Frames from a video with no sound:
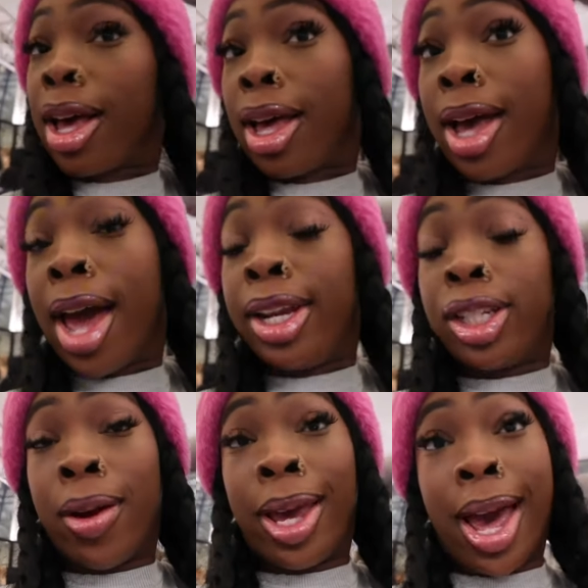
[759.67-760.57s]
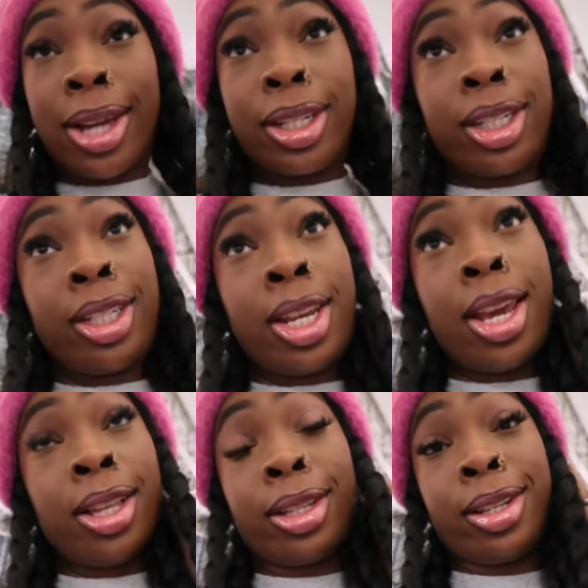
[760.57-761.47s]
a gotti show ain't got
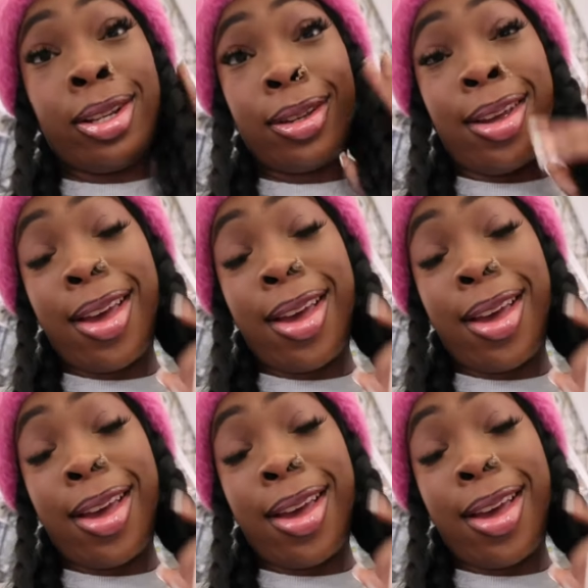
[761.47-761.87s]
shit